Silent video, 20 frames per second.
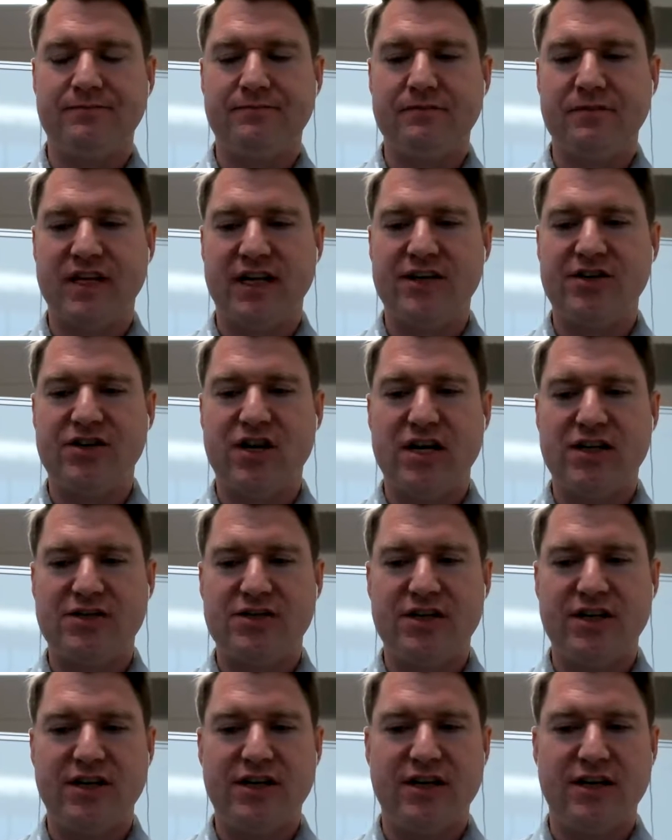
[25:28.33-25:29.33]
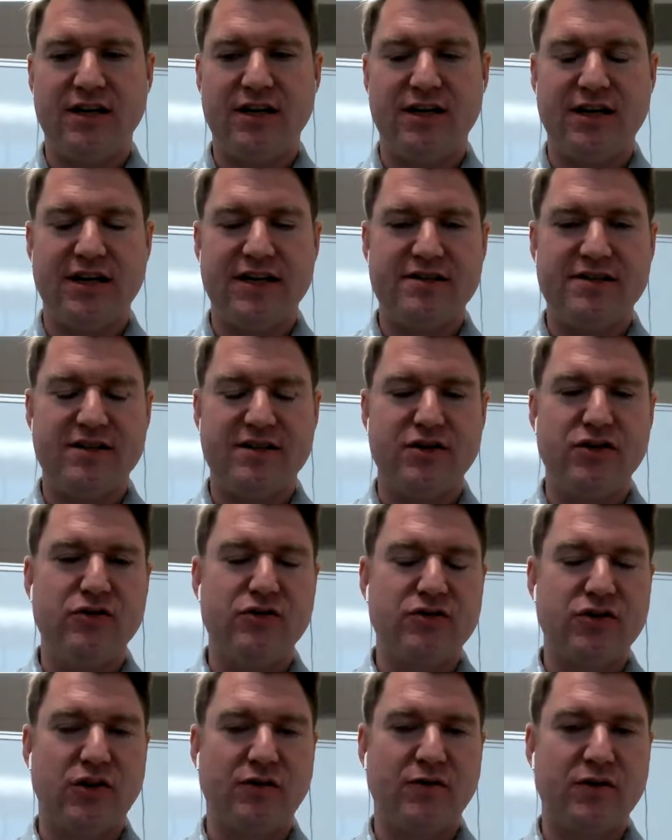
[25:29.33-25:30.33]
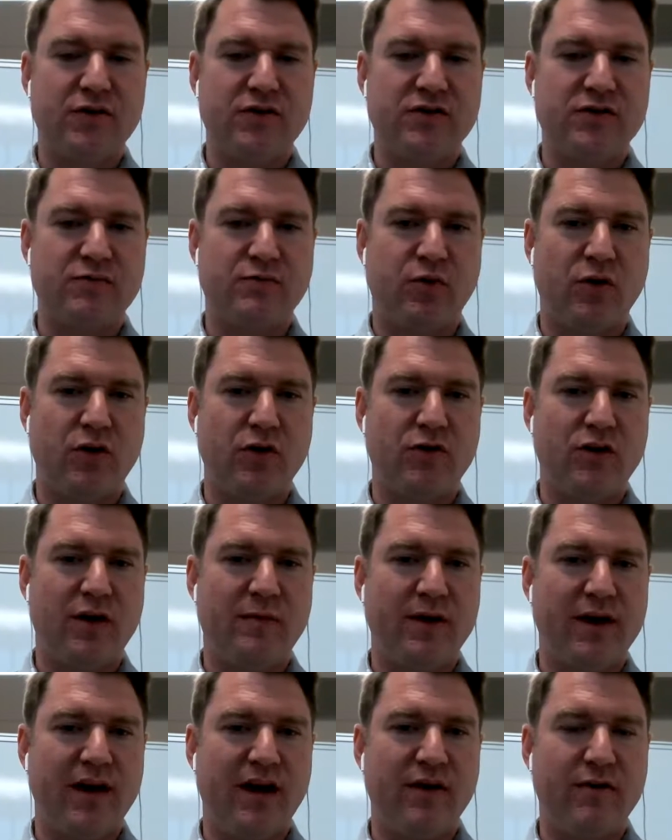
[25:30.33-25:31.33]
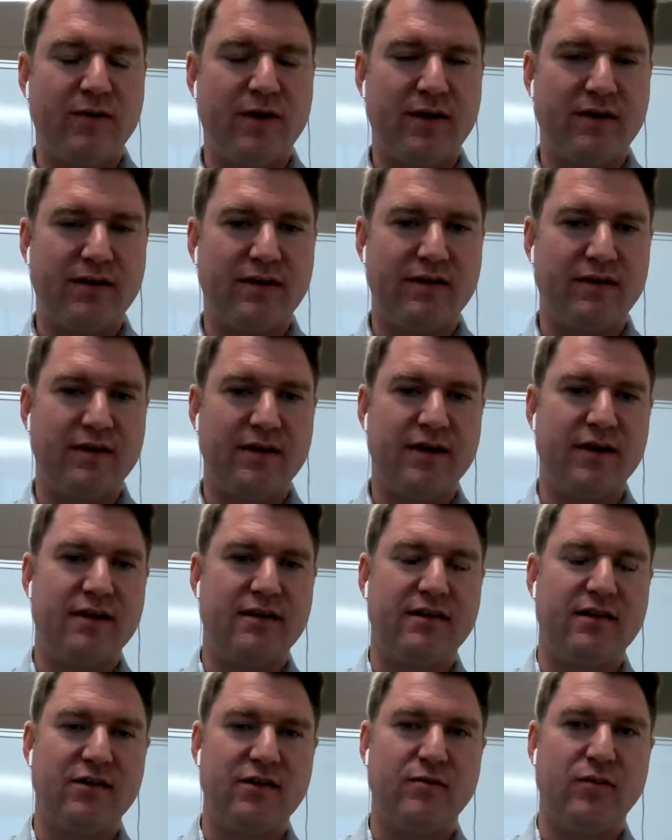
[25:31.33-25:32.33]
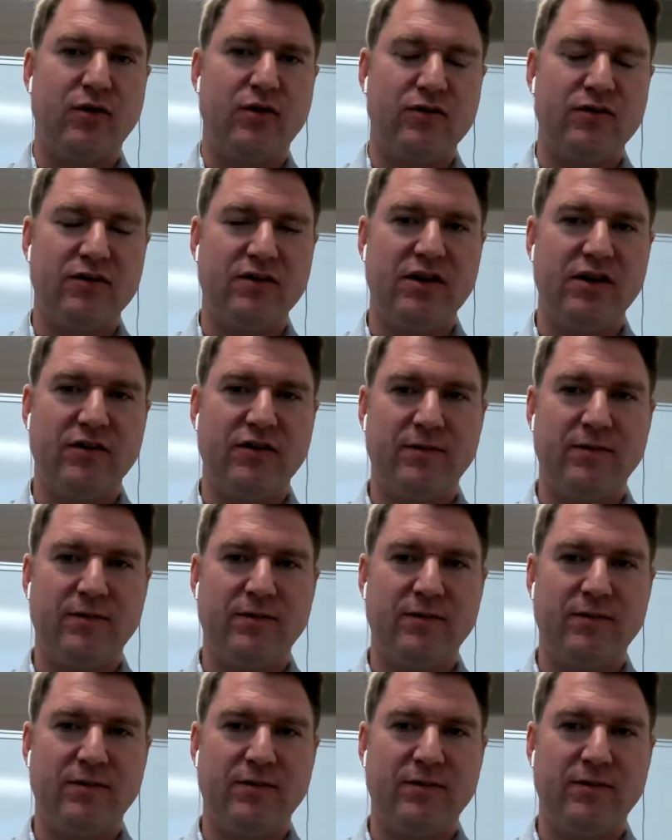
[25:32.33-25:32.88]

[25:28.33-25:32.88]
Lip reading: And Josh, is the new Surface Pro coming out with Thunderbolt? Do you know?